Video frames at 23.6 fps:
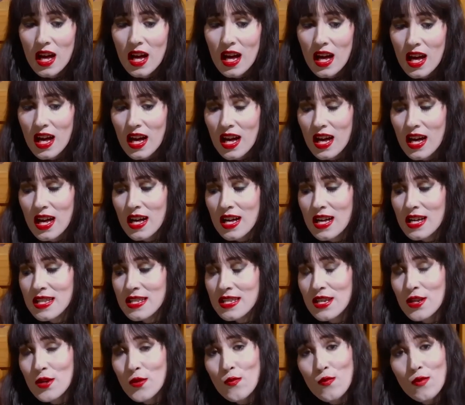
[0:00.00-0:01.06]
And
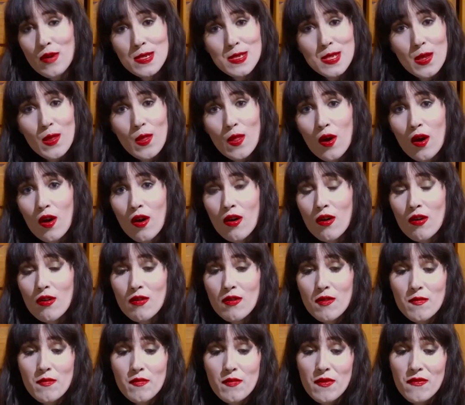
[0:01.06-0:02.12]
it wasn't long
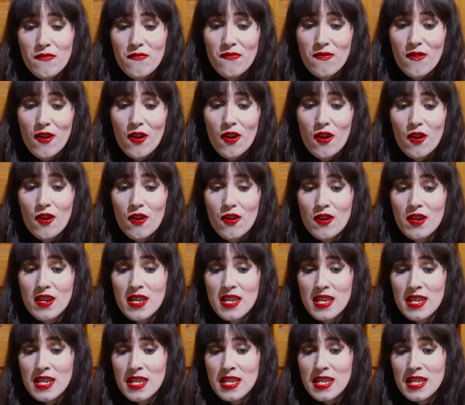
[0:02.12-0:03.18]
before
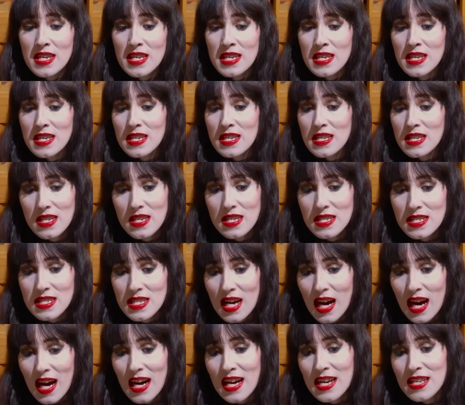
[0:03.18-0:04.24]
he
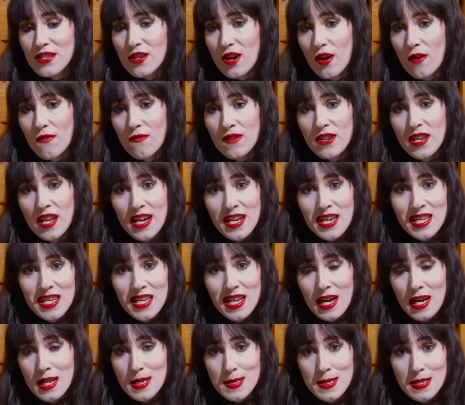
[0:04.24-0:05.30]
died of an
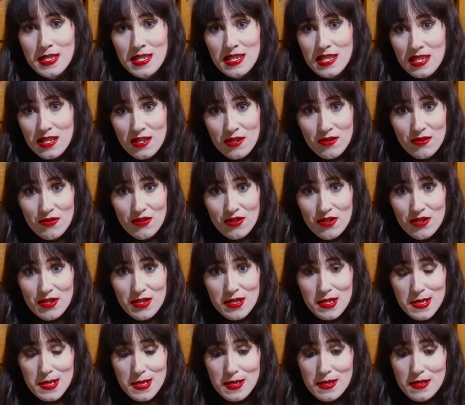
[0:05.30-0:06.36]
agonising
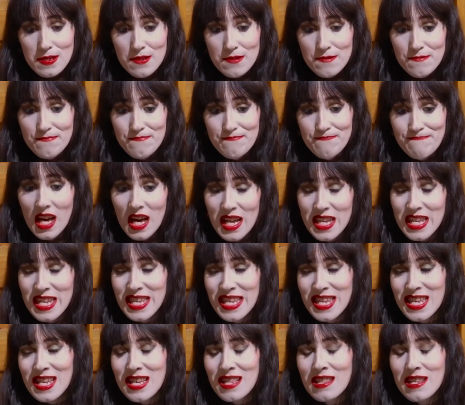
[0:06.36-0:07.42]
illness and a
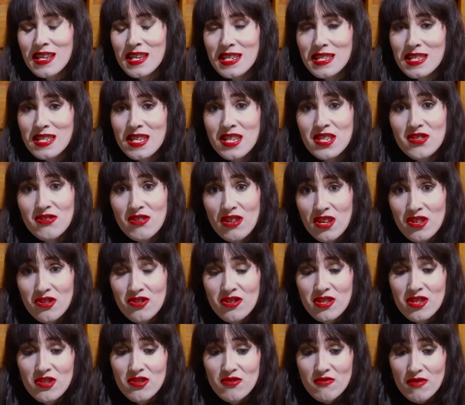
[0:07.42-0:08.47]
year later Tracy
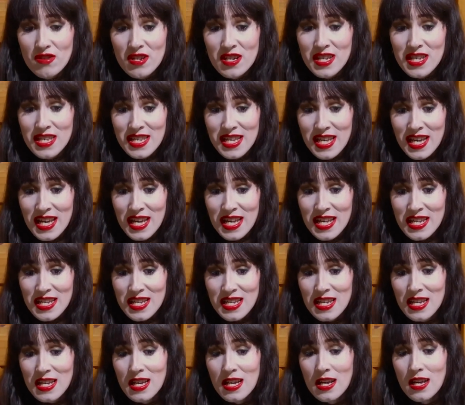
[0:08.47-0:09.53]
to again
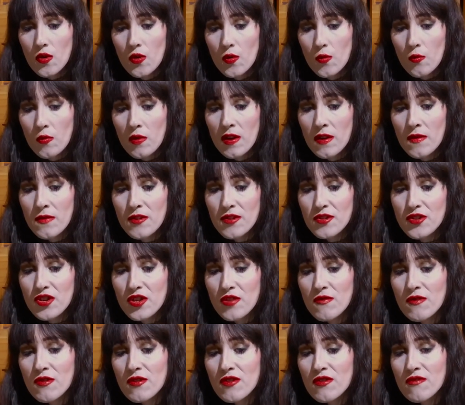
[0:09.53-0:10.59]
with
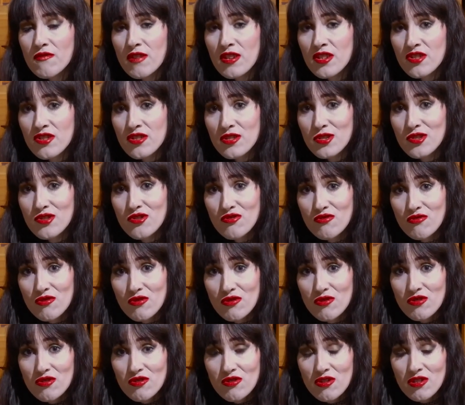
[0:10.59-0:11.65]
two aggressive
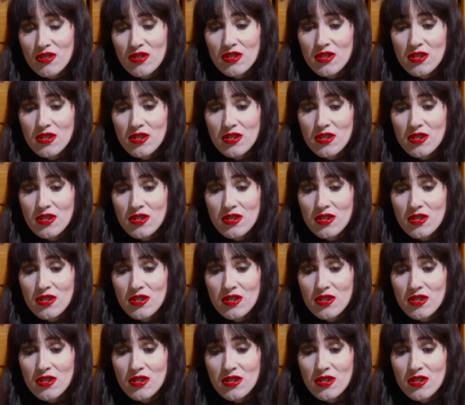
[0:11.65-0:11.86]
children